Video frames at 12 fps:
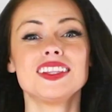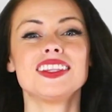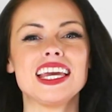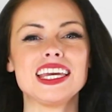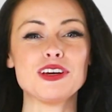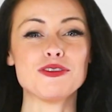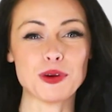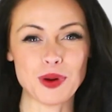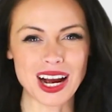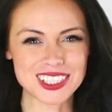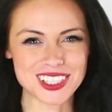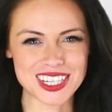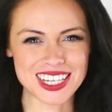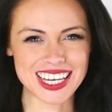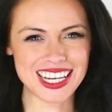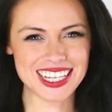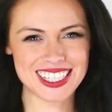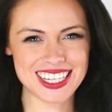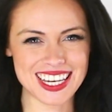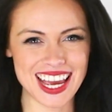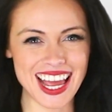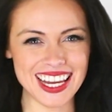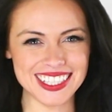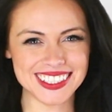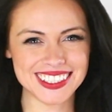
Thank you for watching ETN.